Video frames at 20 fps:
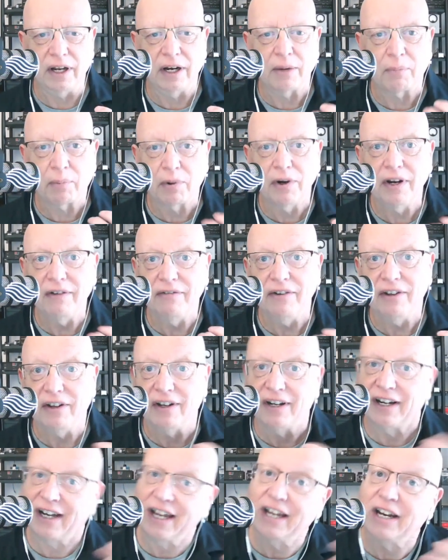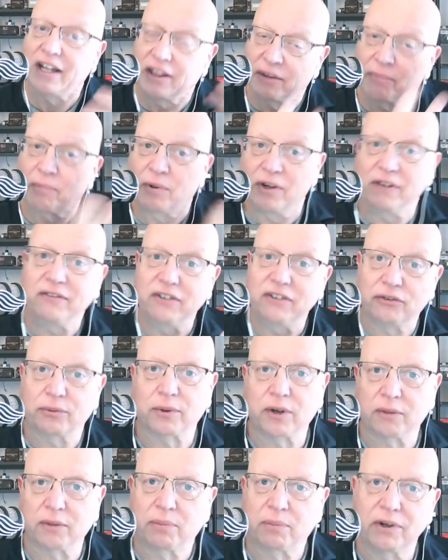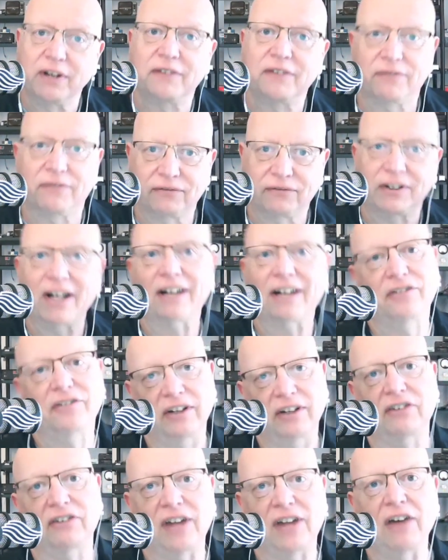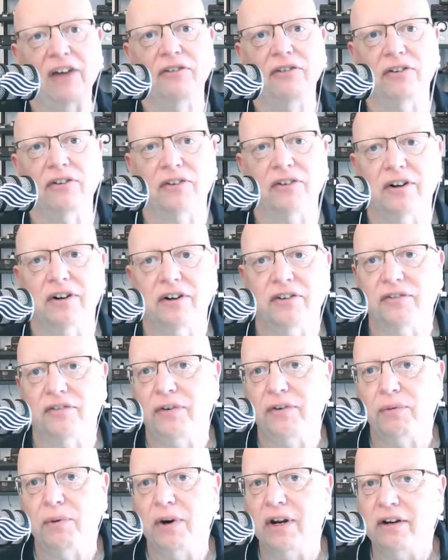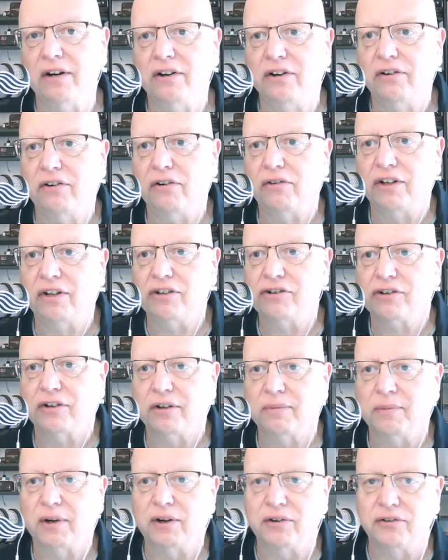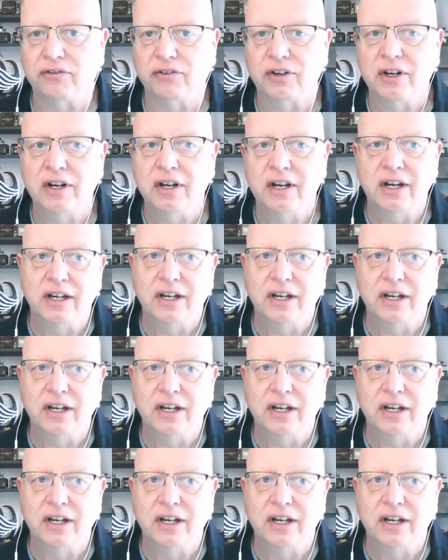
in a previous, and again, in the previous world, pre Flex 6000 series, if you wanted to do digital modes,